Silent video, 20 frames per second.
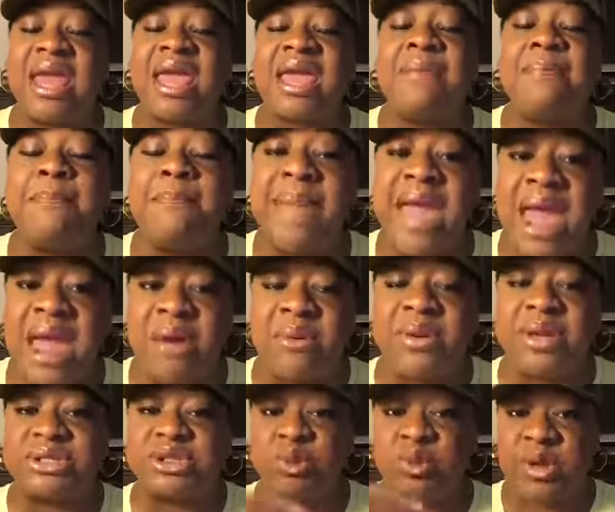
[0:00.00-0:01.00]
in
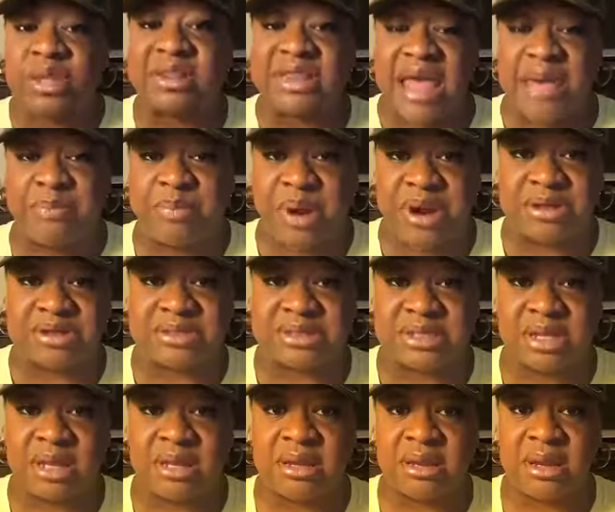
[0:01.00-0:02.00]
marriage with that
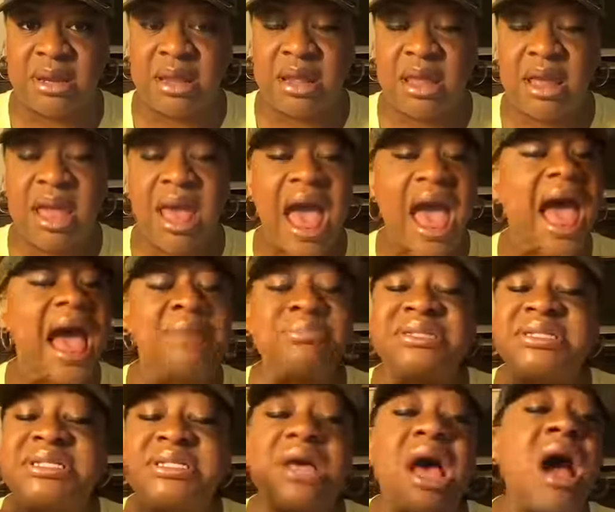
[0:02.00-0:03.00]
person. I'm
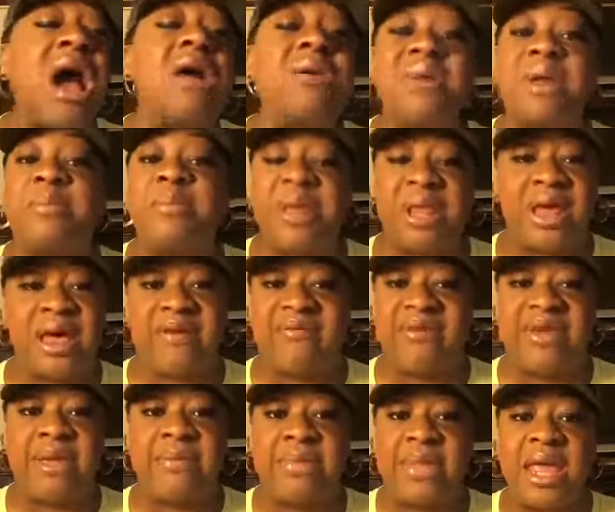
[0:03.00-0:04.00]
sorry,
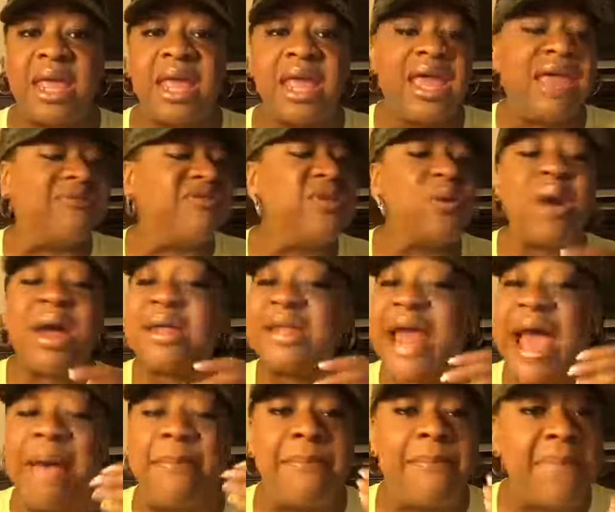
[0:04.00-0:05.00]
beloved. If you are
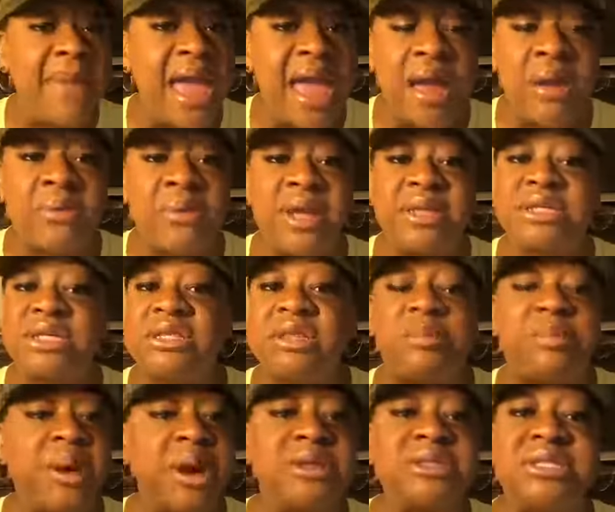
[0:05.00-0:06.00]
not married to the
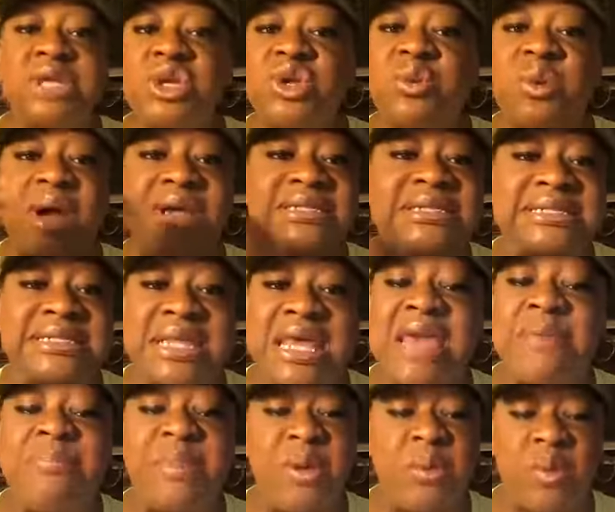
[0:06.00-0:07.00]
person you are
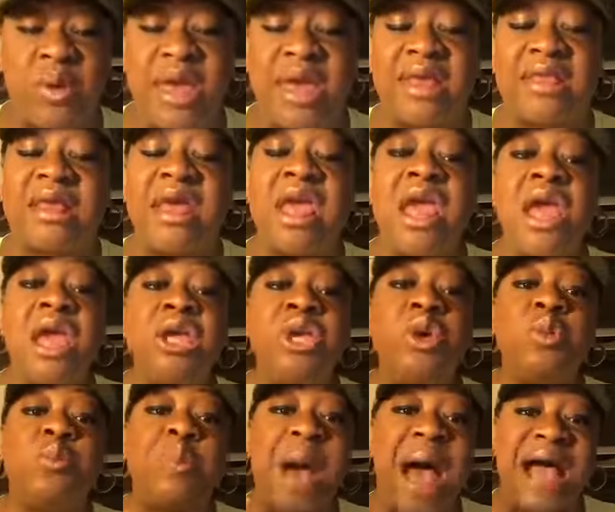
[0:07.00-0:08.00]
sleeping with,
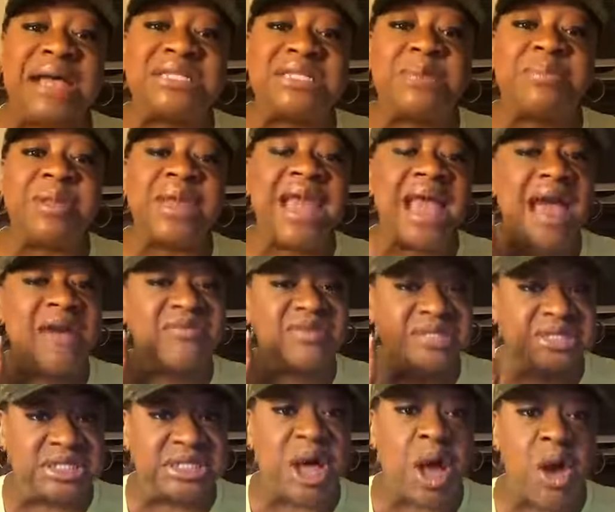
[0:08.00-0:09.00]
you possibly have a
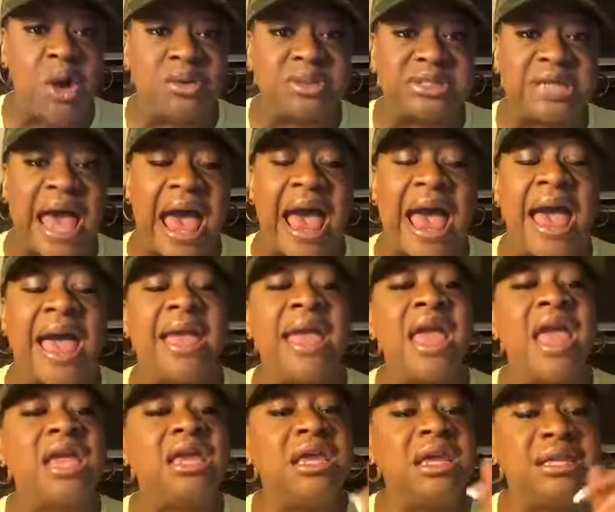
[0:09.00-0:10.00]
soul tie,
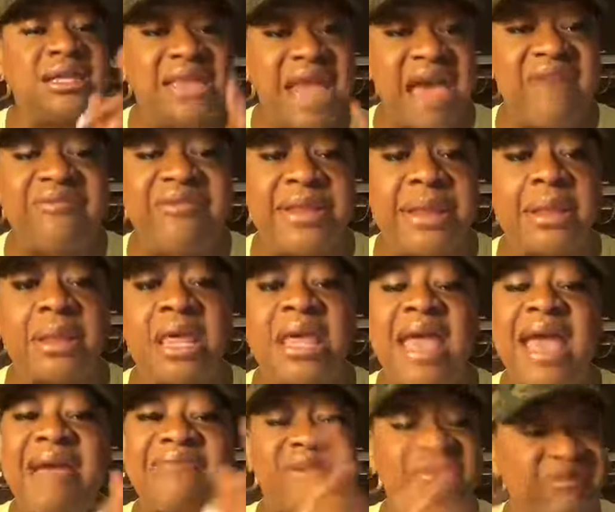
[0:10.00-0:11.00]
you definitely
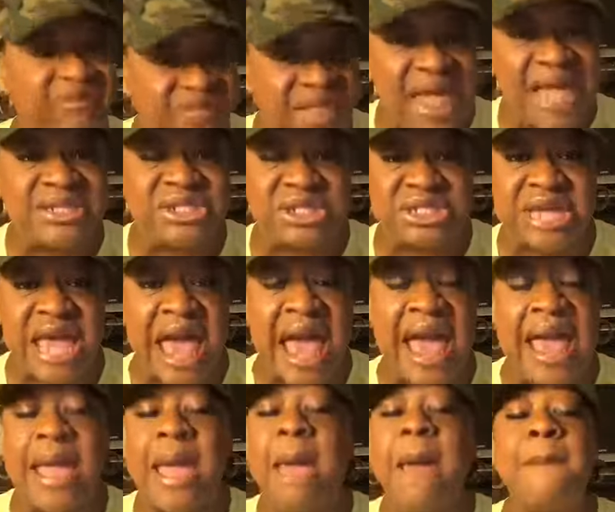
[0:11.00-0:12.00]
have a flesh
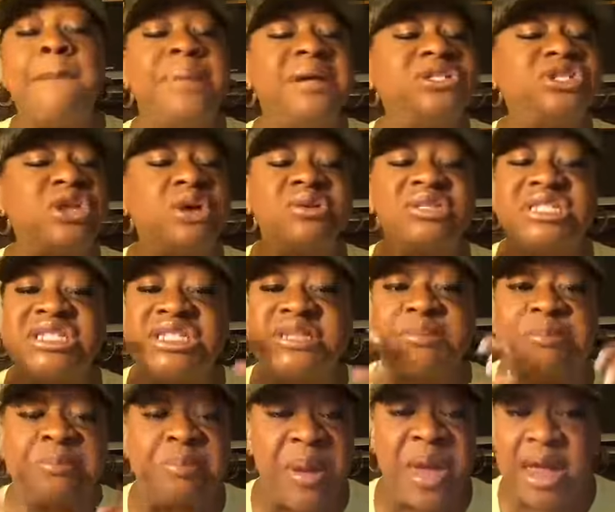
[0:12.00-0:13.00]
tie, but your
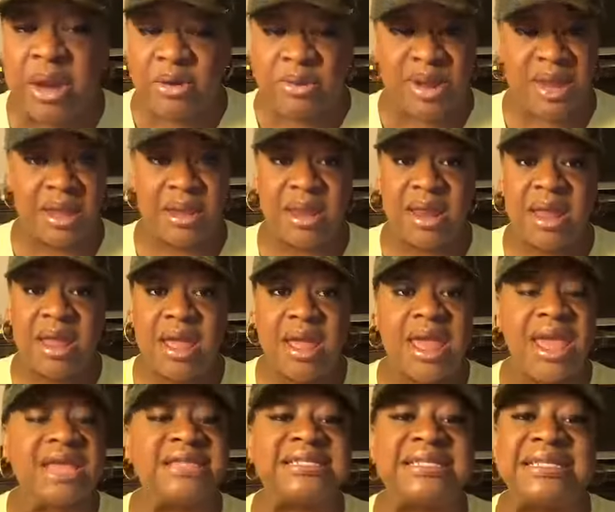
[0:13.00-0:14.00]
spirit
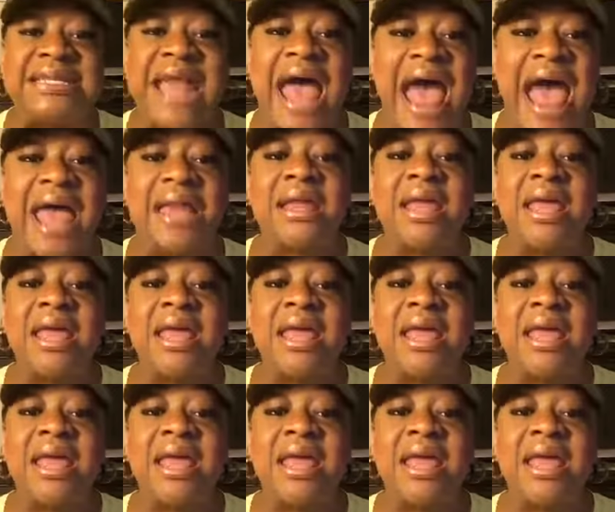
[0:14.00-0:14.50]
is not